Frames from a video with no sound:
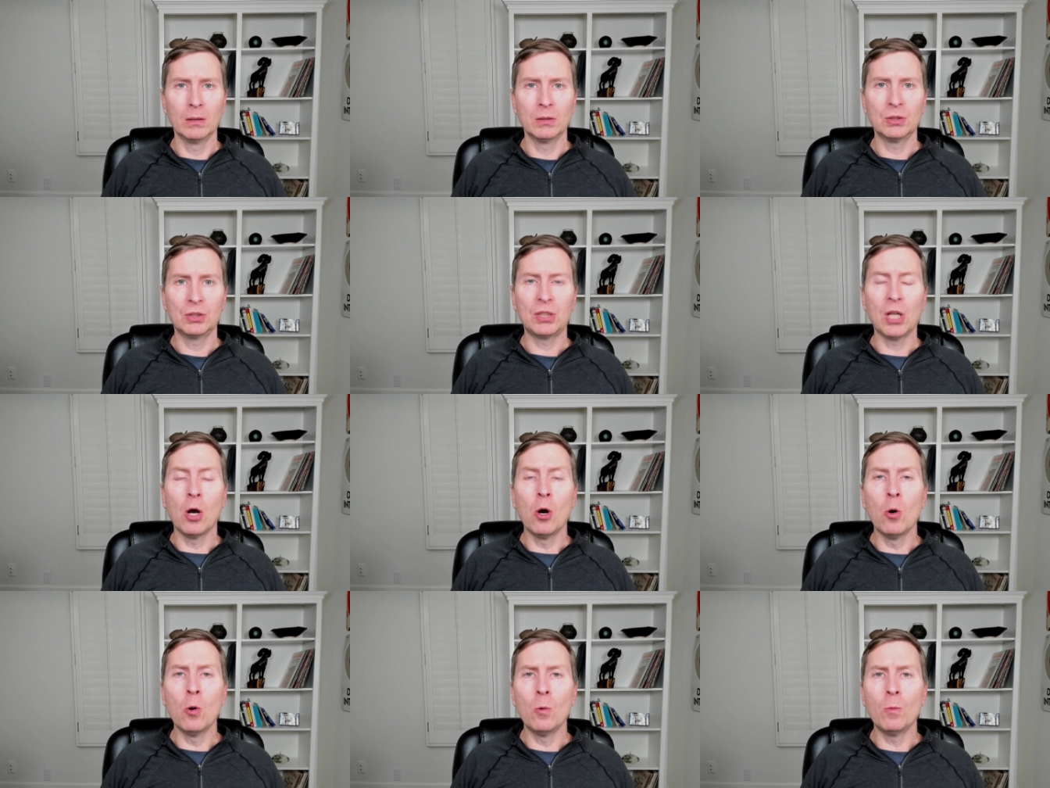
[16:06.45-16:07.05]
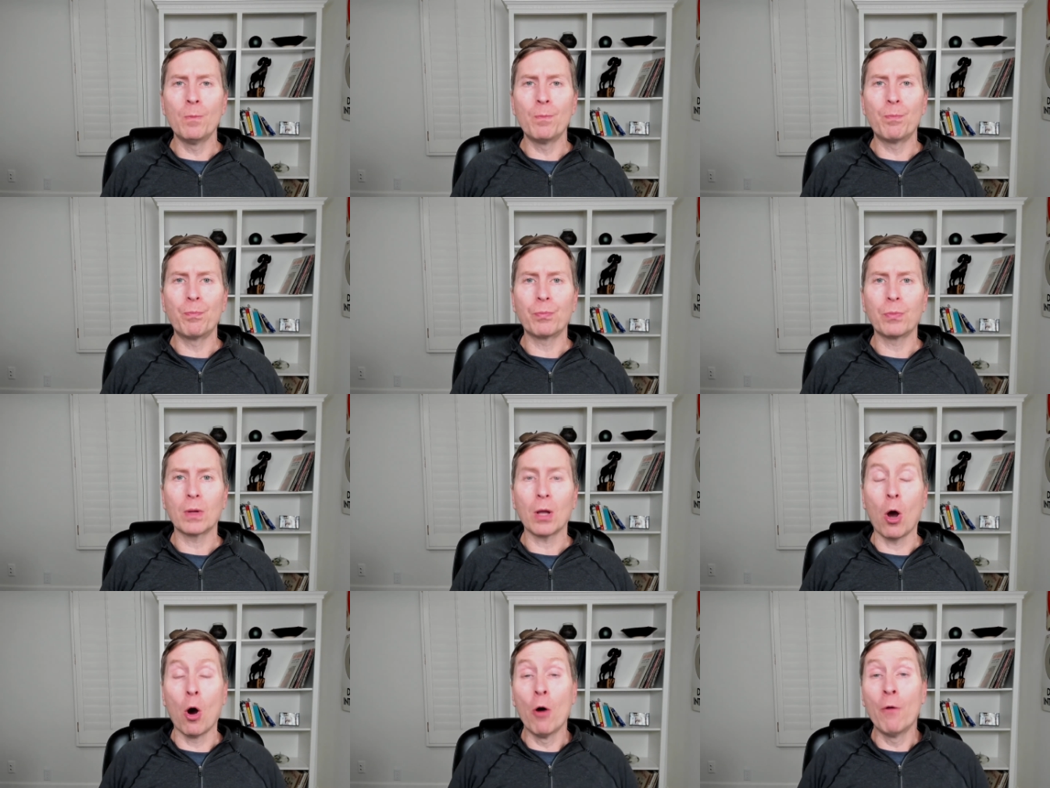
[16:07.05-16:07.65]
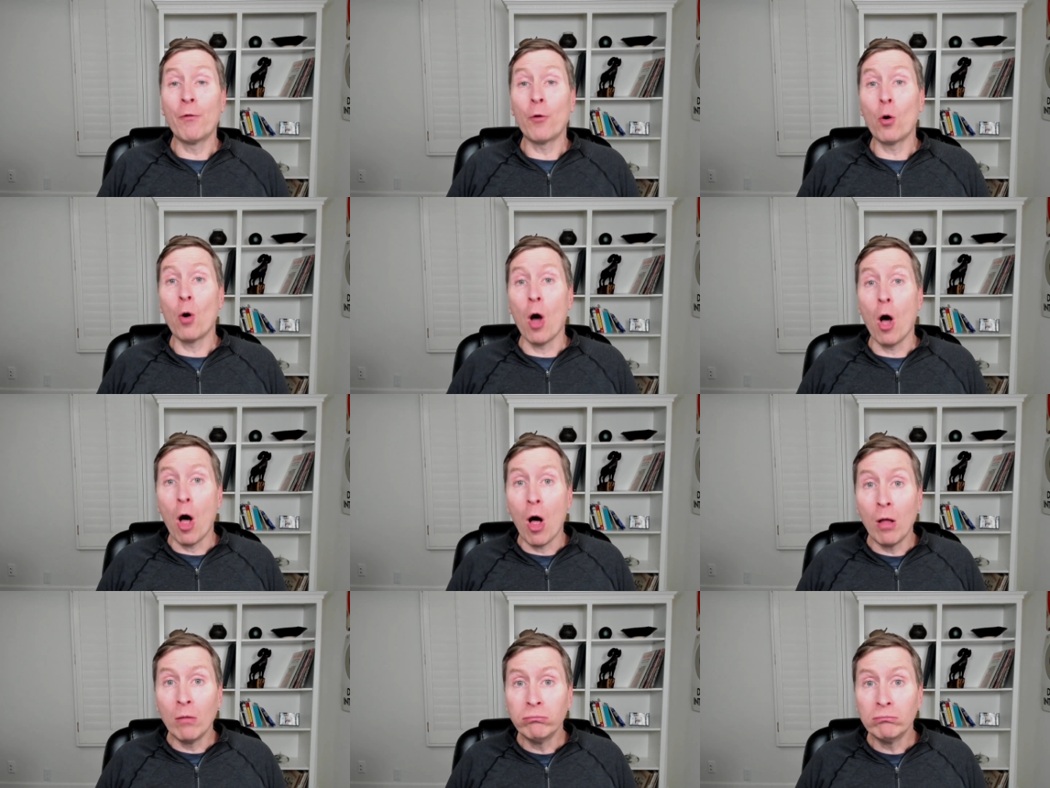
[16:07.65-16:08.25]
So
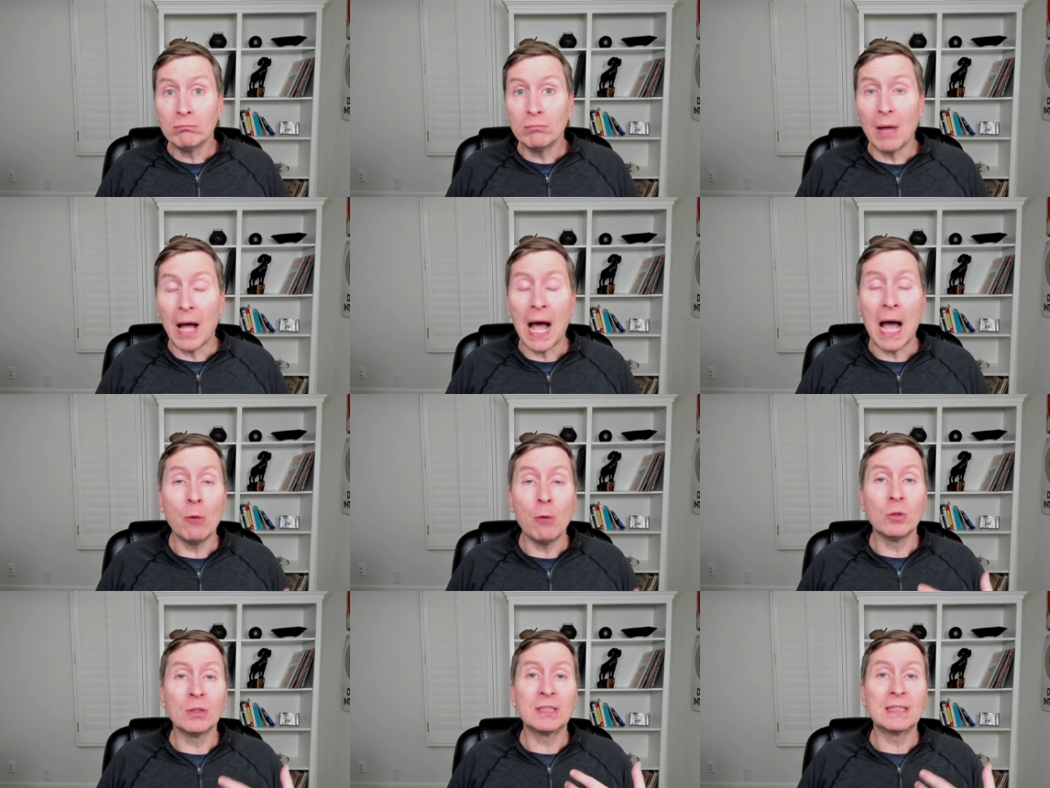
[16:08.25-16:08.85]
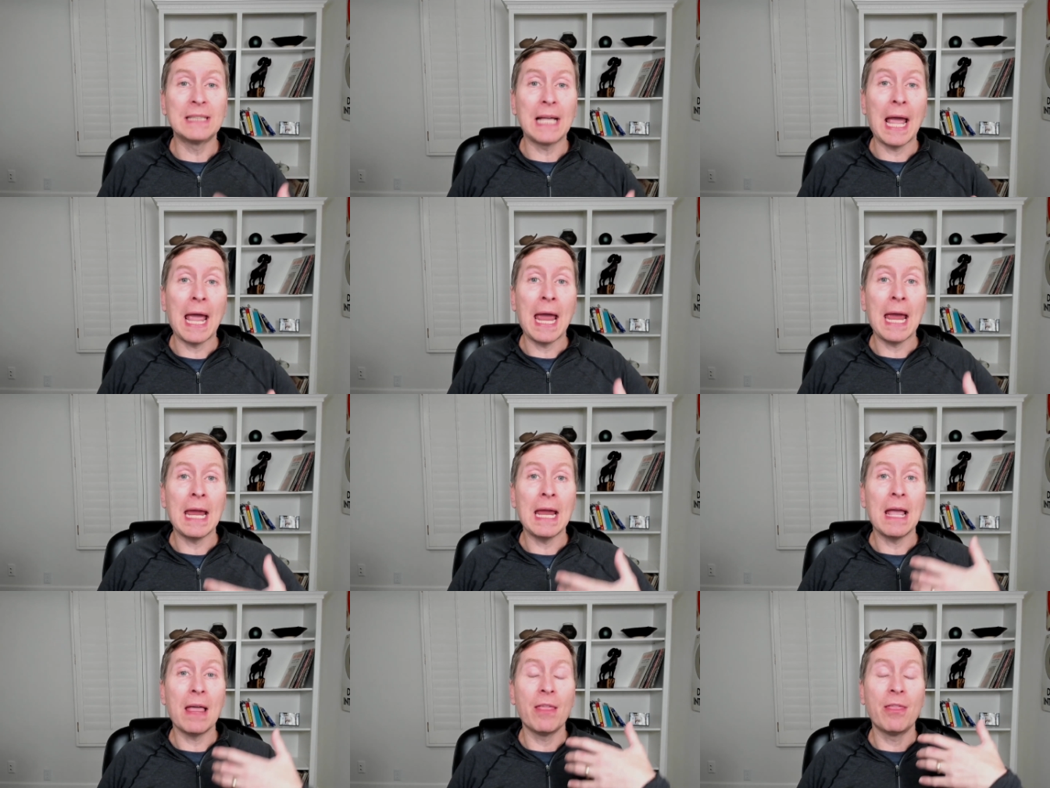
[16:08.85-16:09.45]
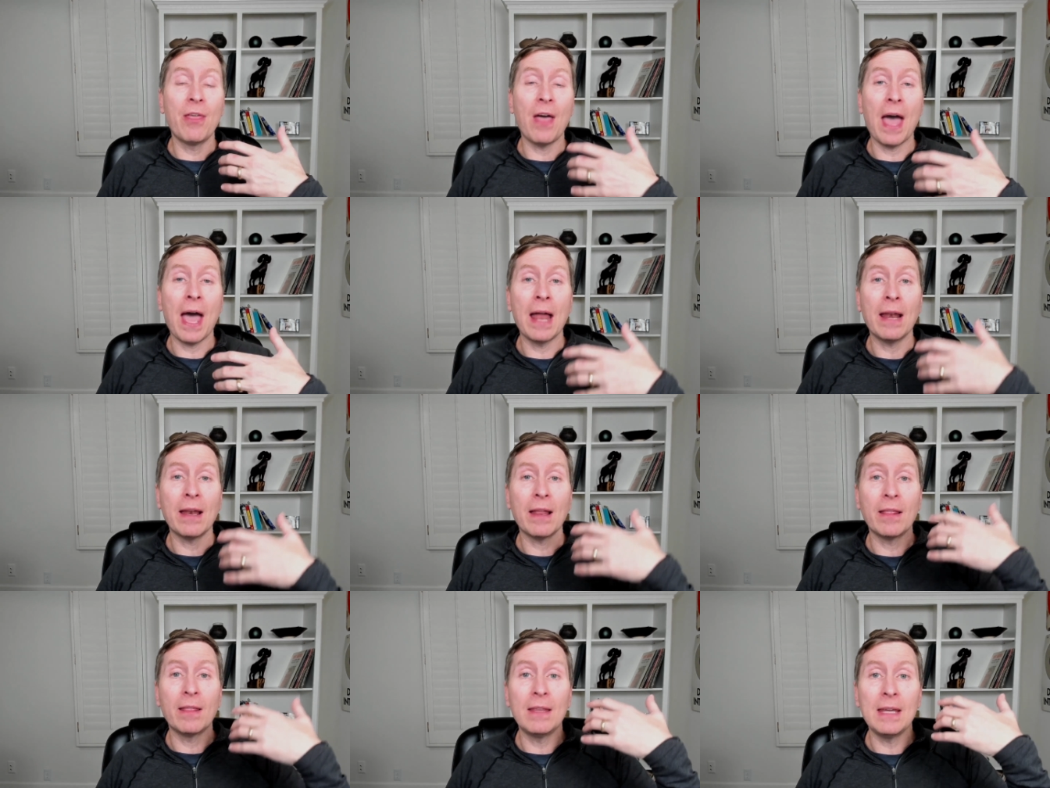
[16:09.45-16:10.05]
overall, I will say
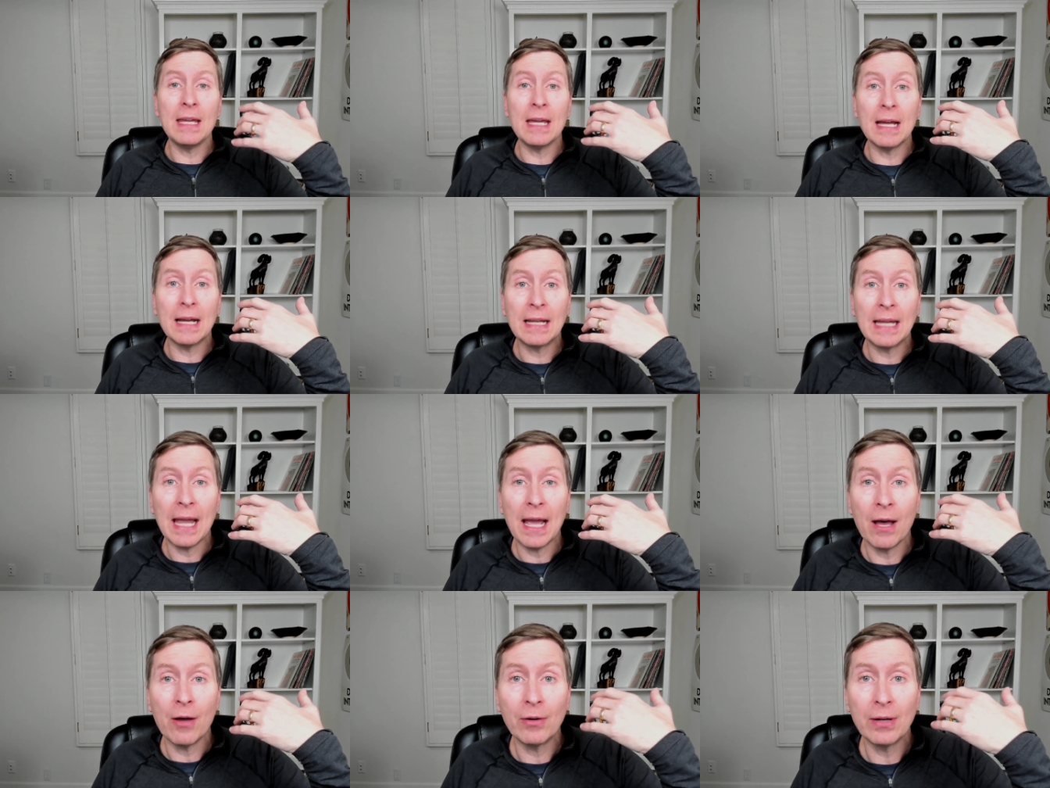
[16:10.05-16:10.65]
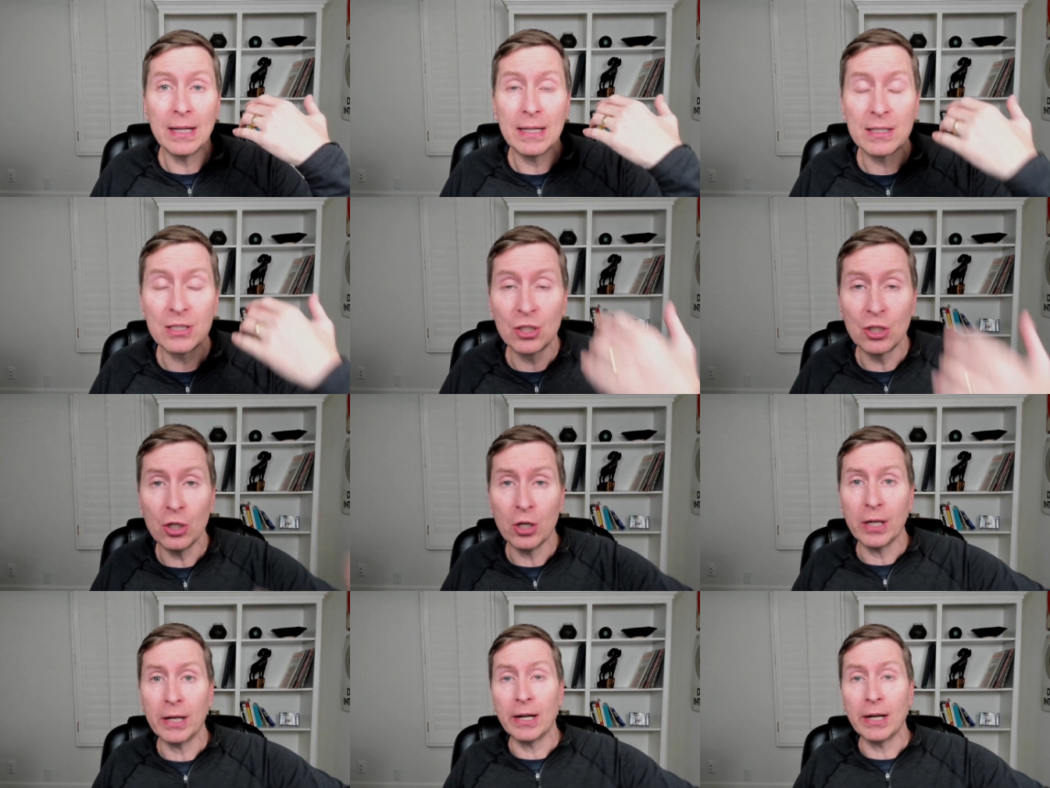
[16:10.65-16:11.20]
that the account is good.